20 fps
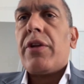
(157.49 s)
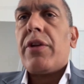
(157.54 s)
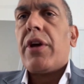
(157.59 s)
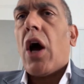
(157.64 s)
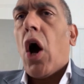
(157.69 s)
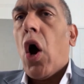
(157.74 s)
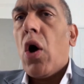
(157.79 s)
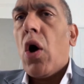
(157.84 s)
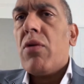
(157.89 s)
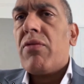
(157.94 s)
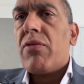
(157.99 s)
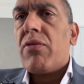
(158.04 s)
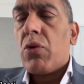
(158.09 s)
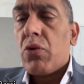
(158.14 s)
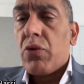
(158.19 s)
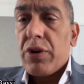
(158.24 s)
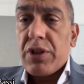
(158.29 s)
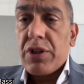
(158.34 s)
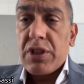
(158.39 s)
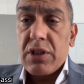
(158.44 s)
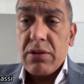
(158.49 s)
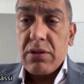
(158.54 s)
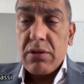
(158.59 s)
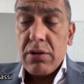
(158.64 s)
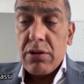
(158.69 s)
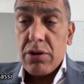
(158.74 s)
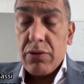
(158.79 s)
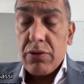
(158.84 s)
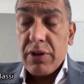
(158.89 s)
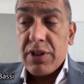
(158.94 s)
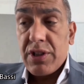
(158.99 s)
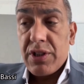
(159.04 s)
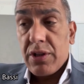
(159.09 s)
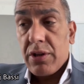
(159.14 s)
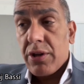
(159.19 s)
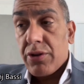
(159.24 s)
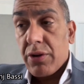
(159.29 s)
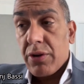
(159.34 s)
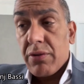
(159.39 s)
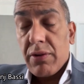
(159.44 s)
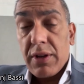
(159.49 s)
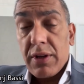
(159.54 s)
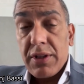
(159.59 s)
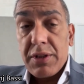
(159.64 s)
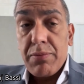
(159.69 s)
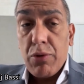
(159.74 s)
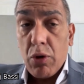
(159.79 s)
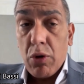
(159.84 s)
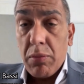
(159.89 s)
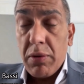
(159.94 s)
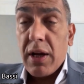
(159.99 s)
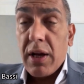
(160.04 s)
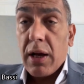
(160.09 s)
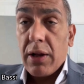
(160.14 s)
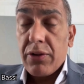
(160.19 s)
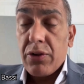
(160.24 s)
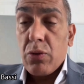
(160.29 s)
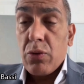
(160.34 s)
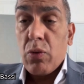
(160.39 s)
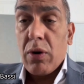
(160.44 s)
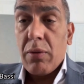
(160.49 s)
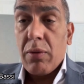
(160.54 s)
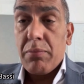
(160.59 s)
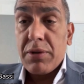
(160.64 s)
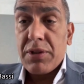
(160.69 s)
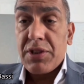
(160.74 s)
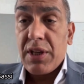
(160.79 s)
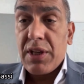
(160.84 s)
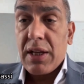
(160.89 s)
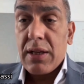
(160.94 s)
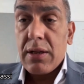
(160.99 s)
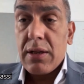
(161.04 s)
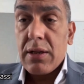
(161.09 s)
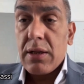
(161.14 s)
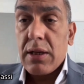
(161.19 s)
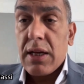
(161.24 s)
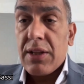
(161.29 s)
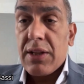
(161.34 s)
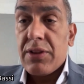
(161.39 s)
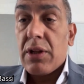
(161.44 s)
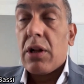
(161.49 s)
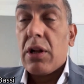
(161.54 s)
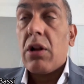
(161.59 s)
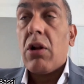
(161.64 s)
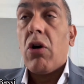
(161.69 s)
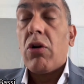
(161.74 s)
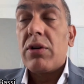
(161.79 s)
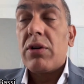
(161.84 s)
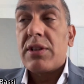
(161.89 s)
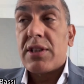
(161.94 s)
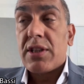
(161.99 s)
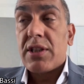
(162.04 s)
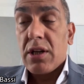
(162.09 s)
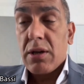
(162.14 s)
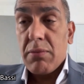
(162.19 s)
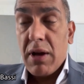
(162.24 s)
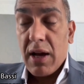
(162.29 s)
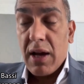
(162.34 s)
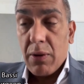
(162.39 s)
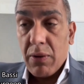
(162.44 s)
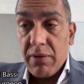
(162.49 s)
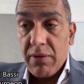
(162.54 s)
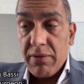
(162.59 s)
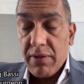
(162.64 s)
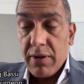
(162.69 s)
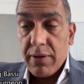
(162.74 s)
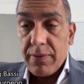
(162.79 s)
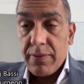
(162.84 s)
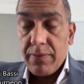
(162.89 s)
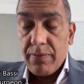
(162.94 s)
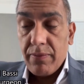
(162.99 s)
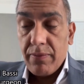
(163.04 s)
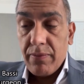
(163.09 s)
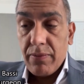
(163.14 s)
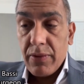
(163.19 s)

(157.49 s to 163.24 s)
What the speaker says: The overall risk during surgery runs probably under 1%. In the long term, however,